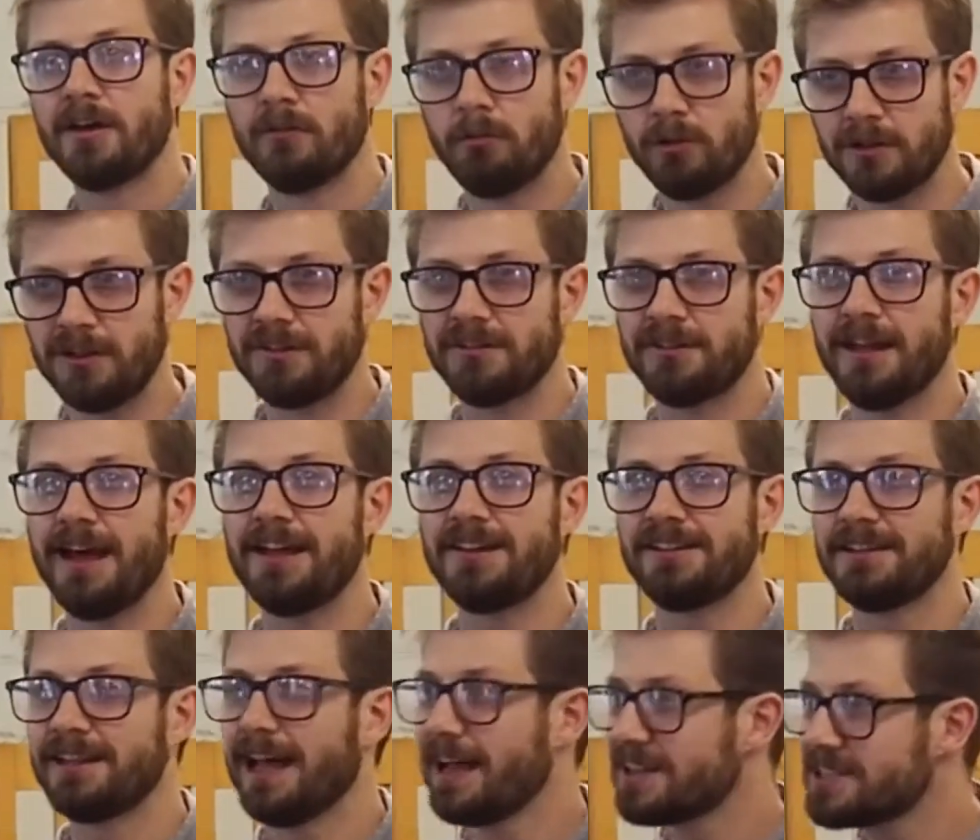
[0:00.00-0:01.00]
what it
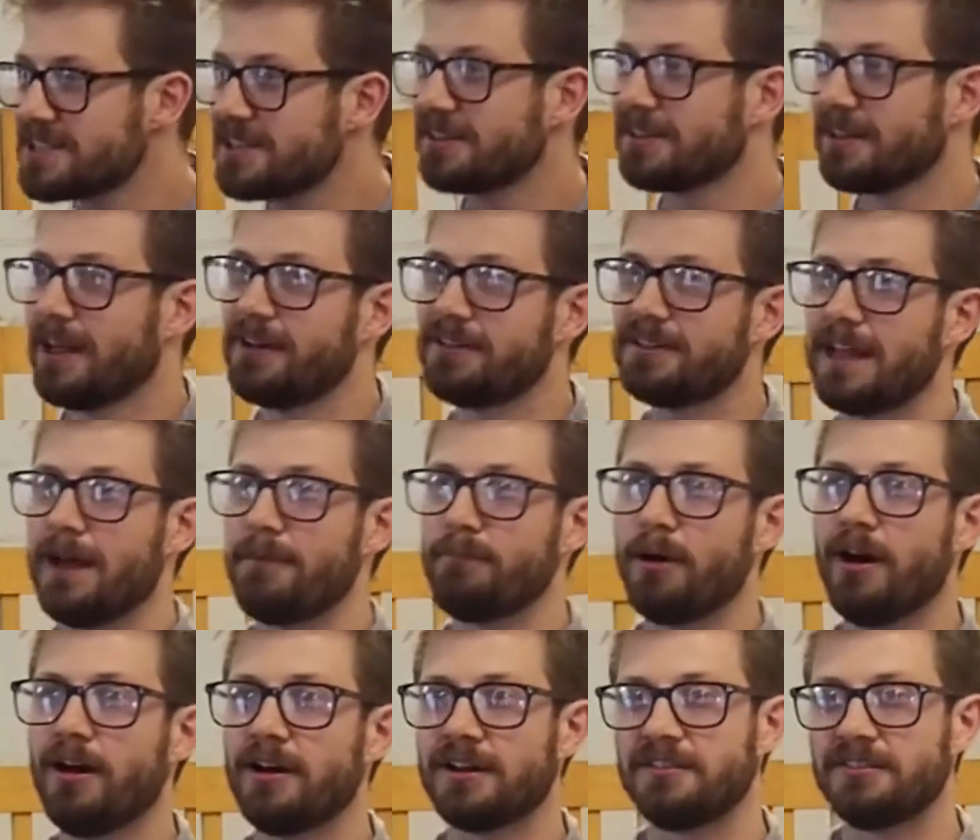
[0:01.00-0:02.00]
says. It actually slows down
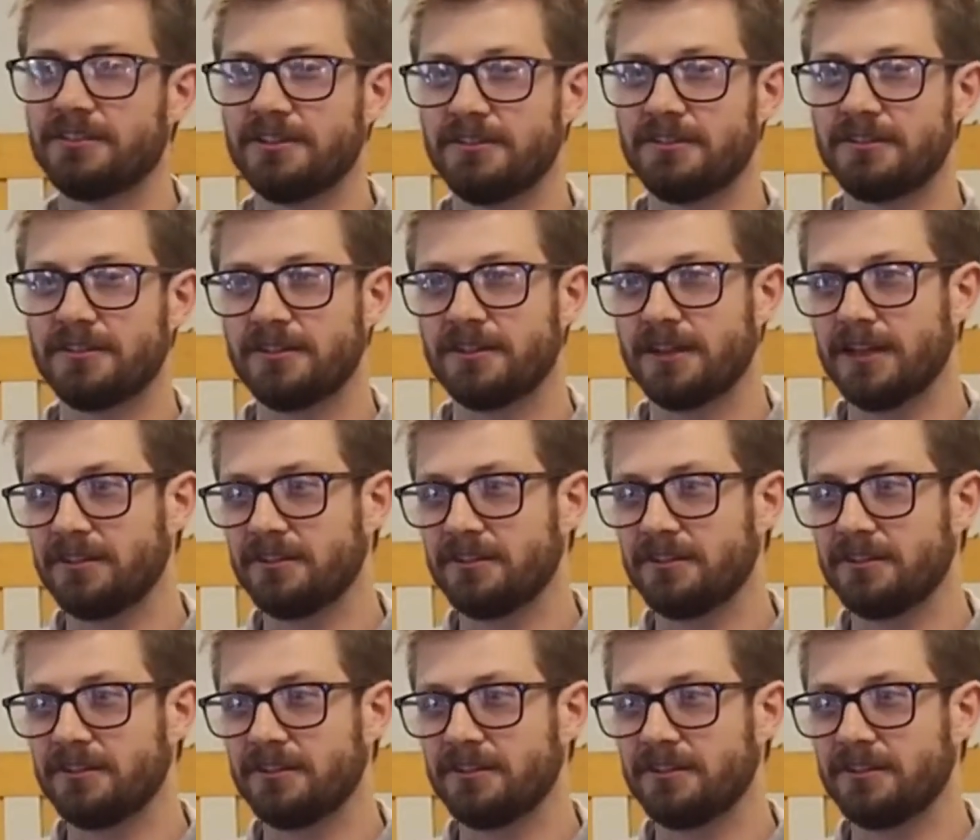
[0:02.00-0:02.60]
Parkinson's.